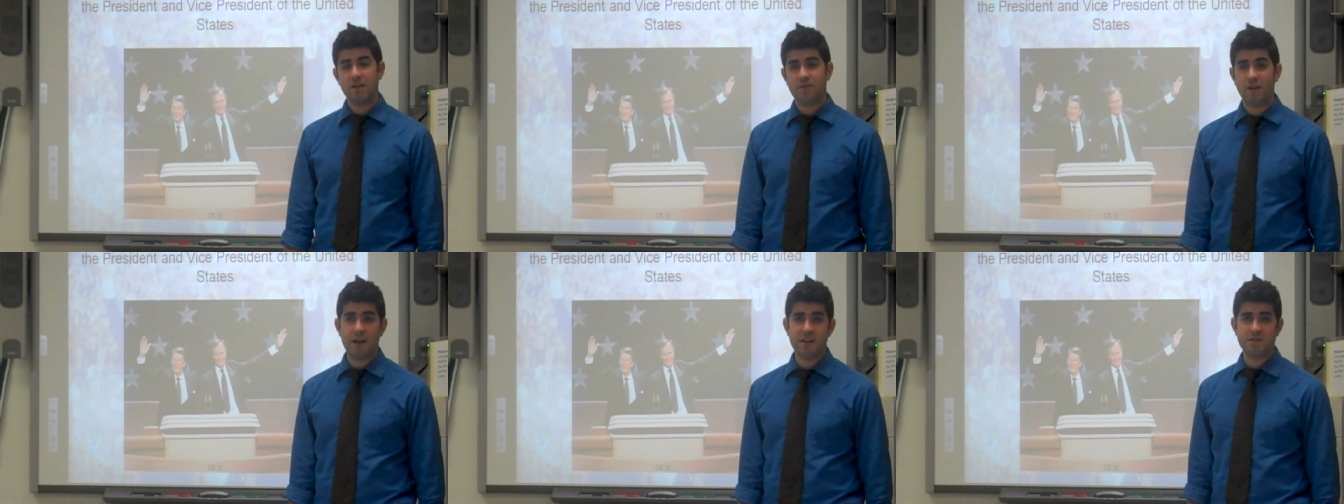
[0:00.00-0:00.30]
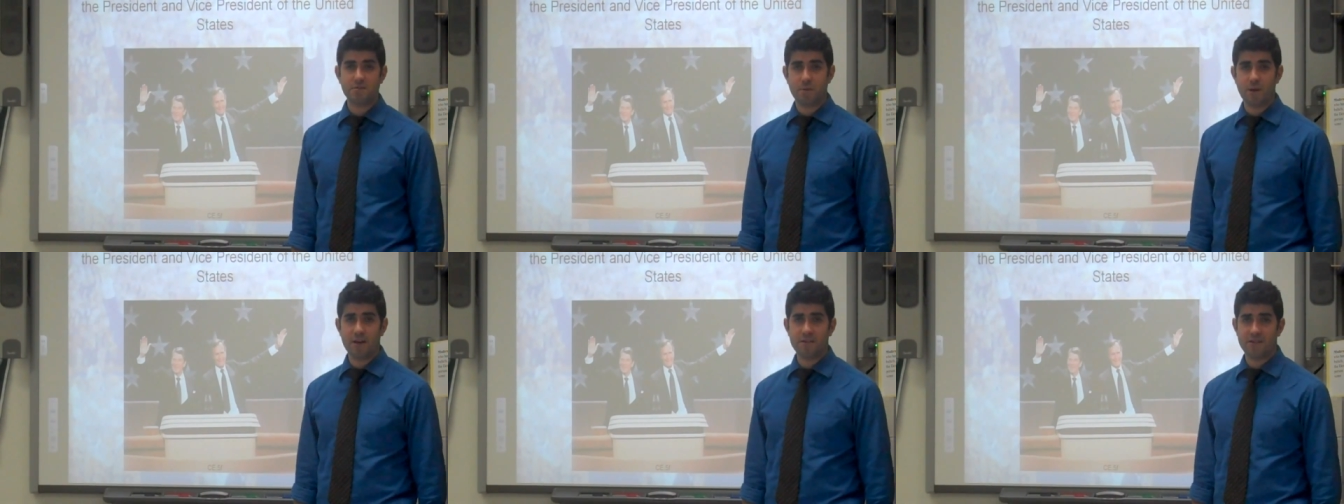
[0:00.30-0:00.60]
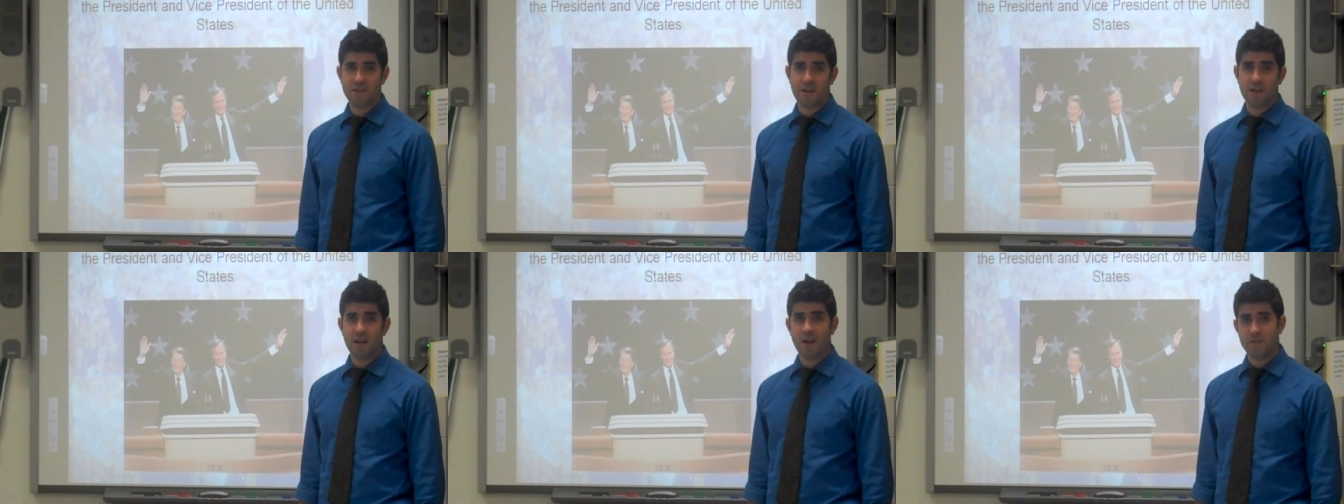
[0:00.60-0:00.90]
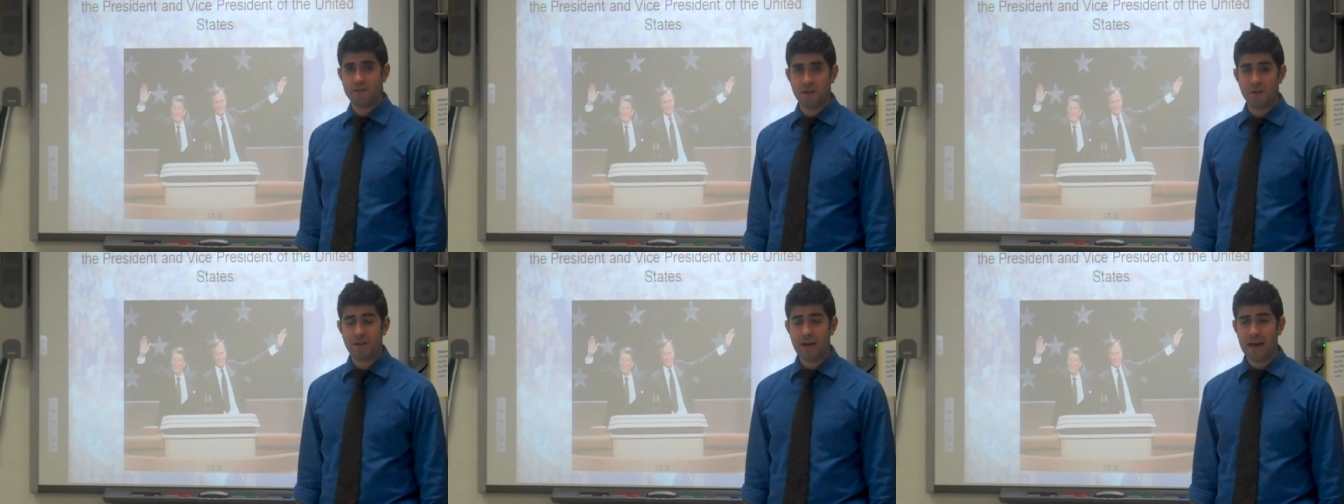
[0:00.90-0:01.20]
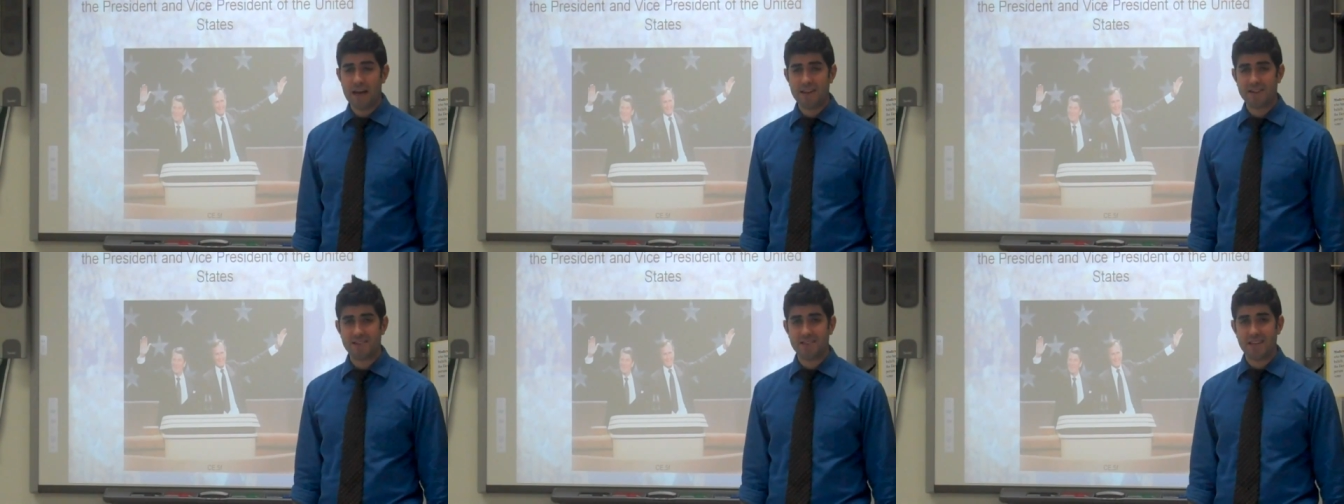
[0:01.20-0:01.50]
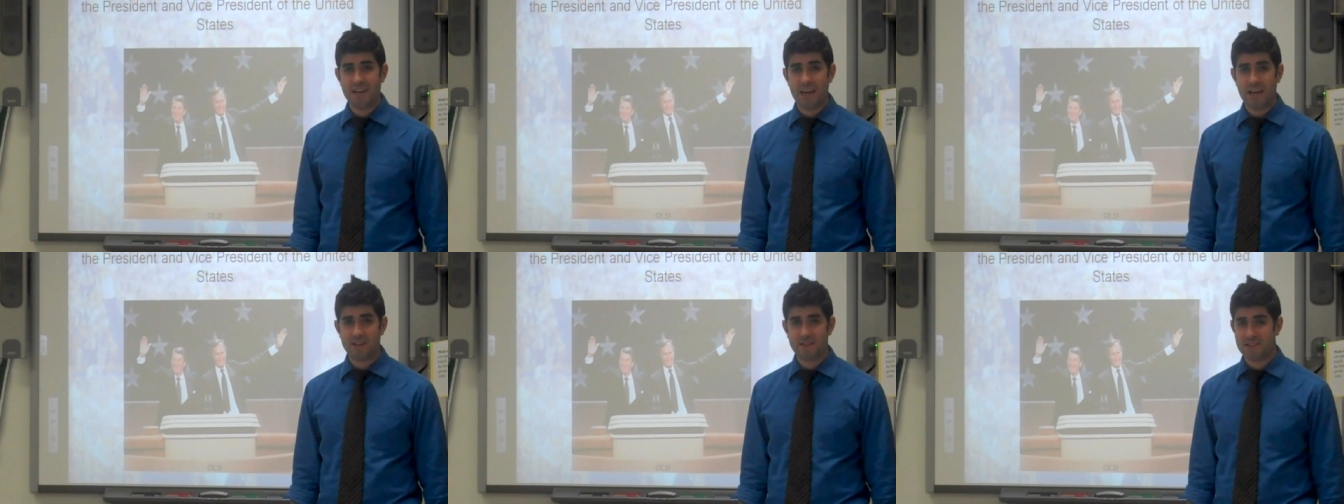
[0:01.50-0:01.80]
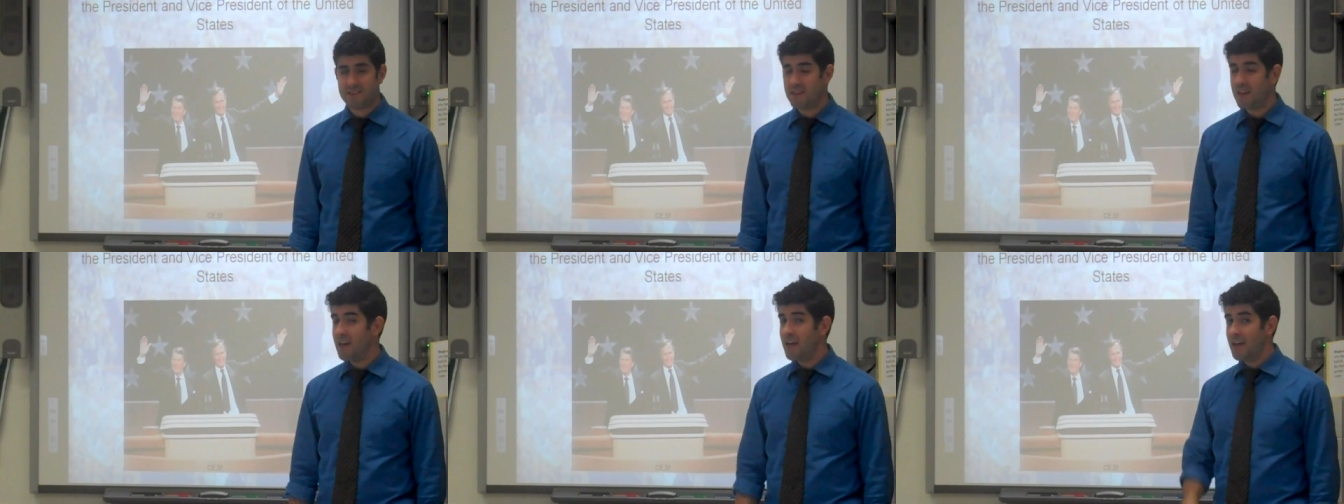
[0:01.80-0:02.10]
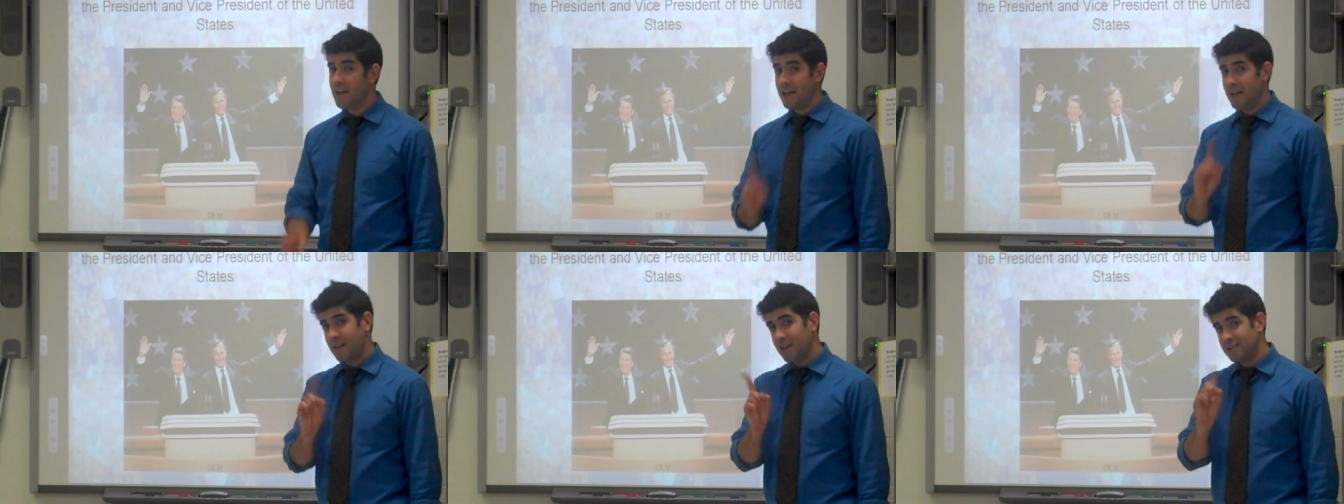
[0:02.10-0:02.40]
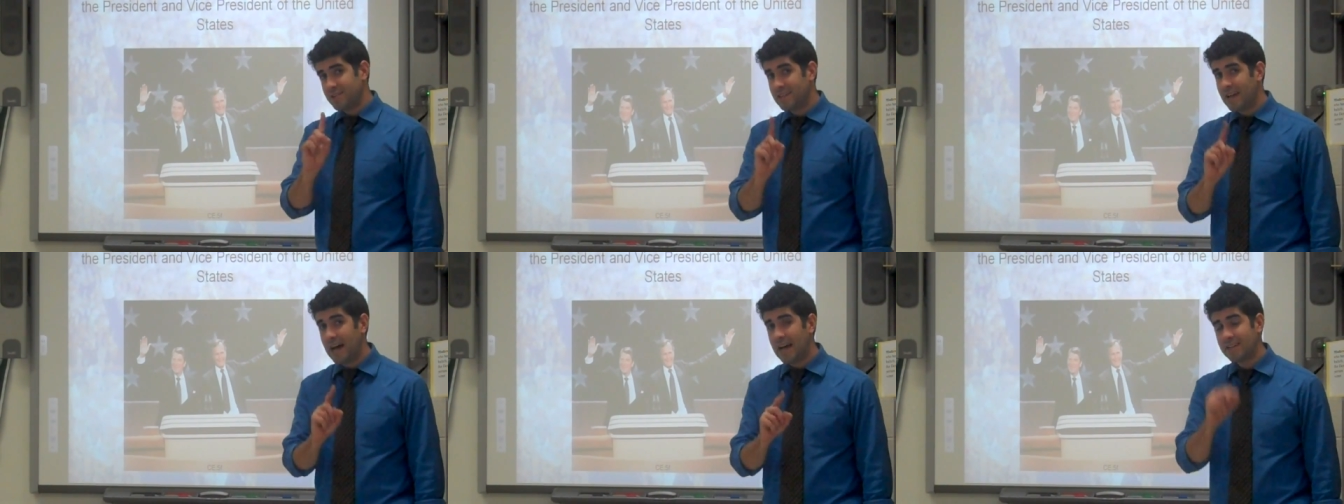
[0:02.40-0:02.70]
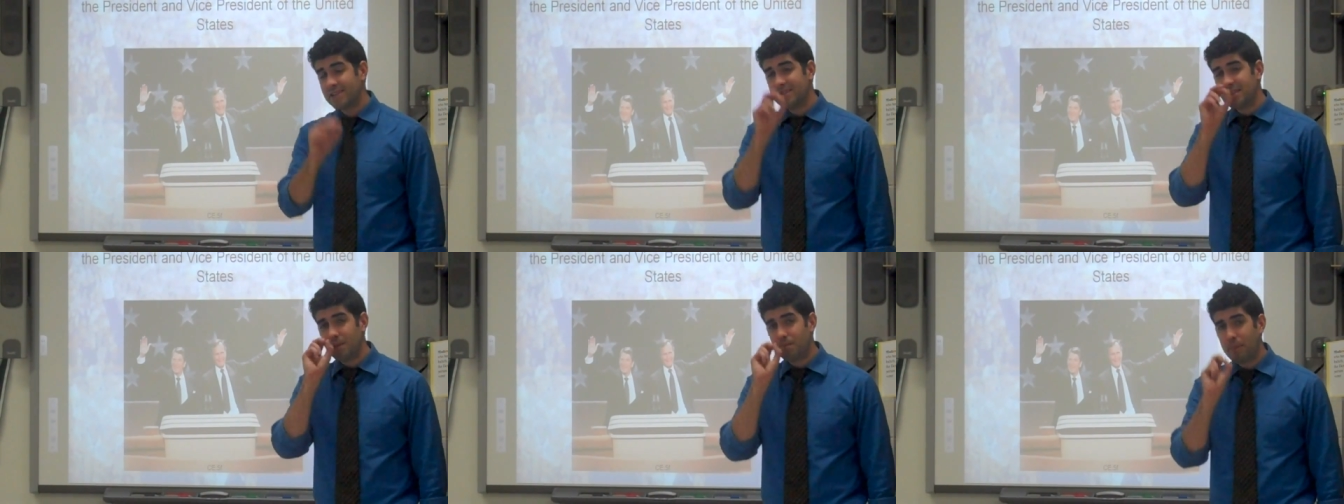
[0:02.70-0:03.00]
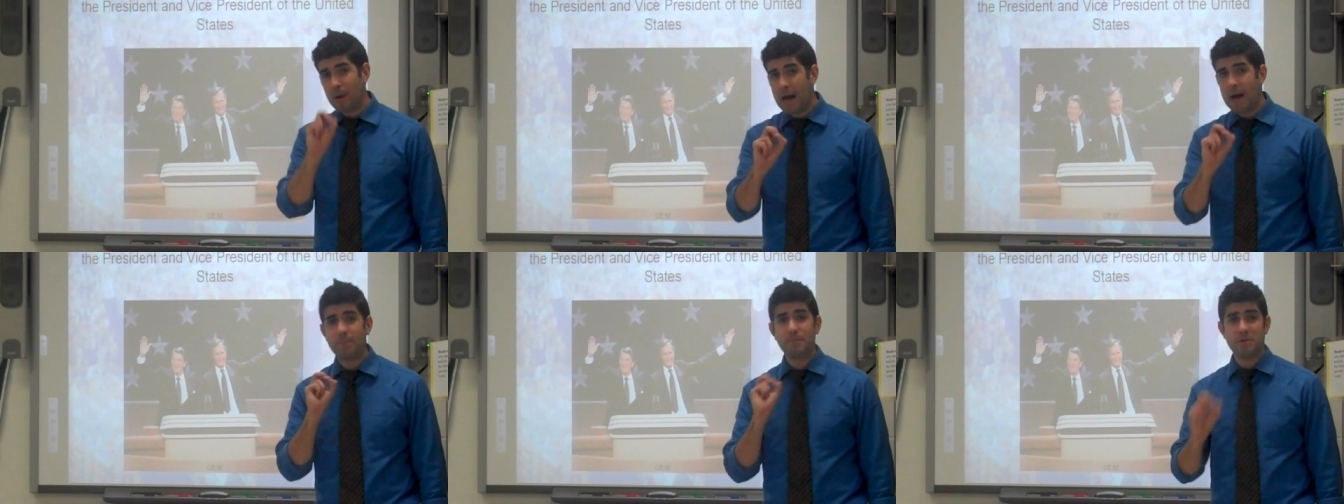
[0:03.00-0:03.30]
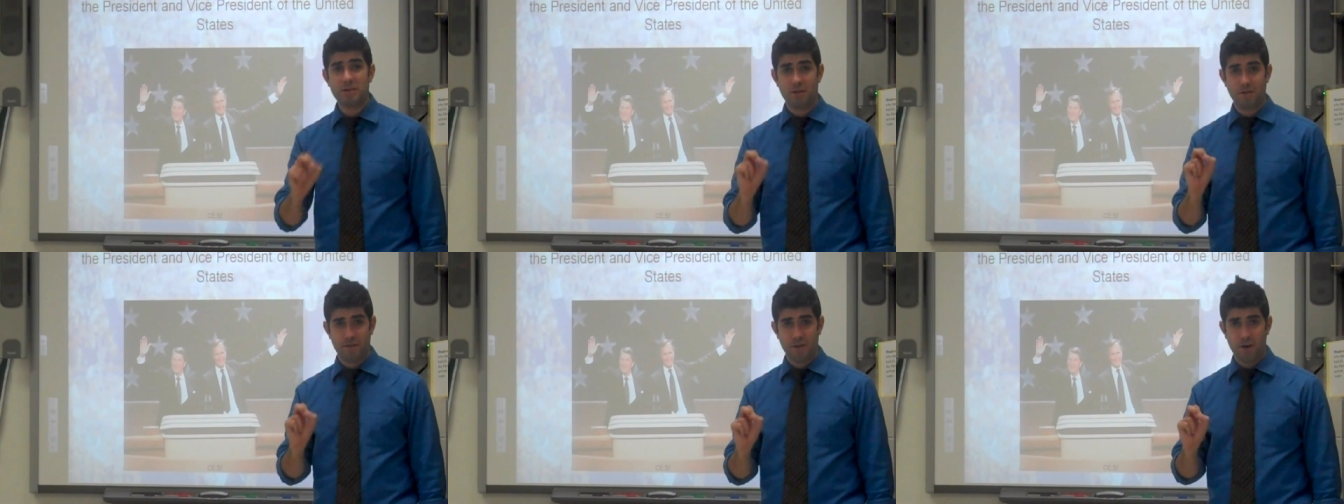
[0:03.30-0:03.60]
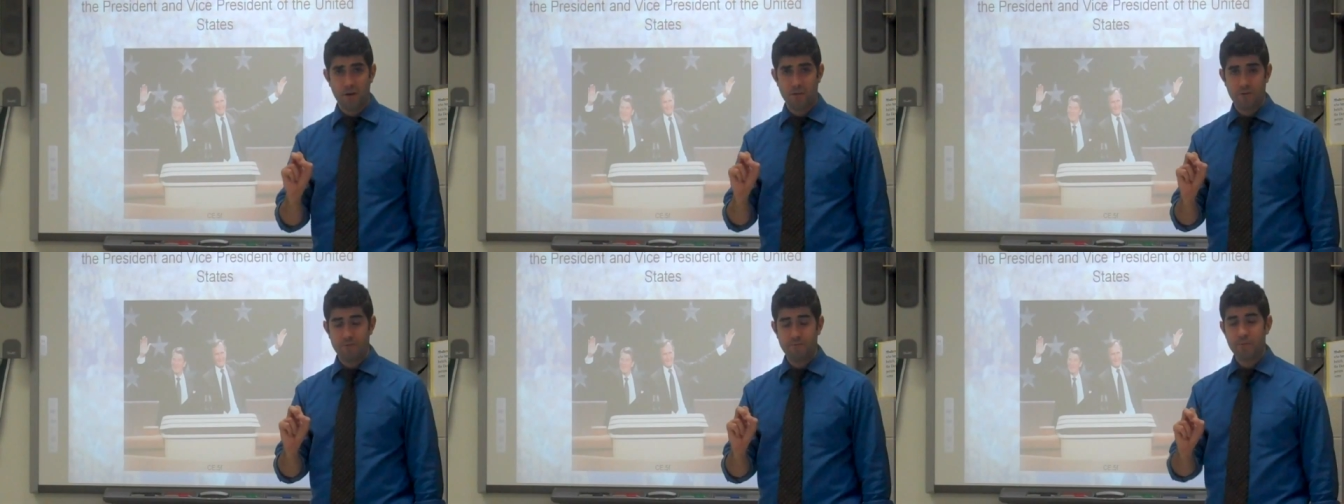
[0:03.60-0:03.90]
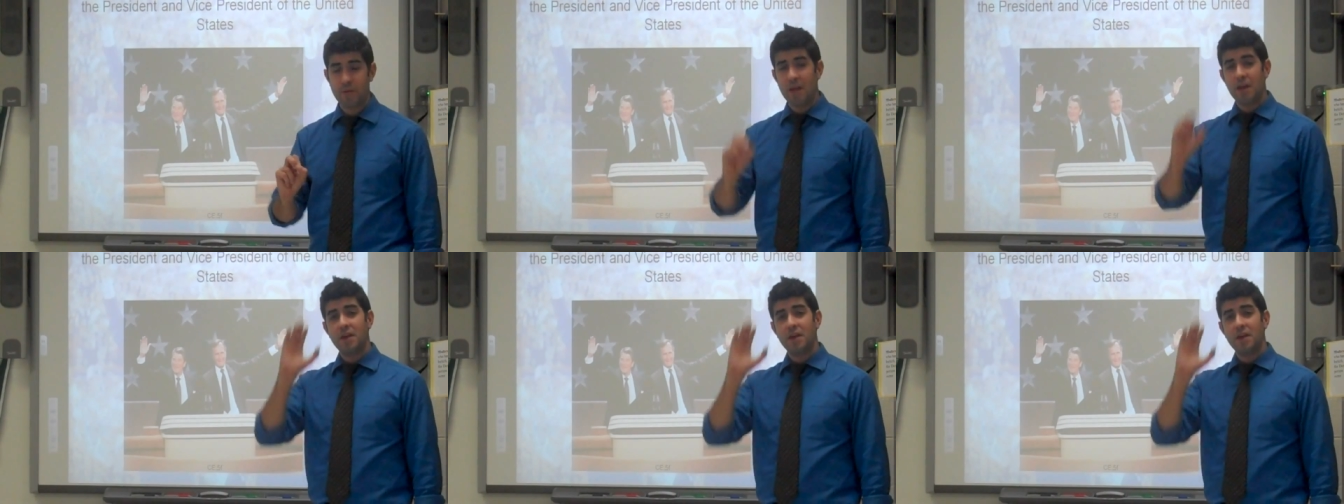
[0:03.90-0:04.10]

and Vice President of the United States. It is not the popular vote.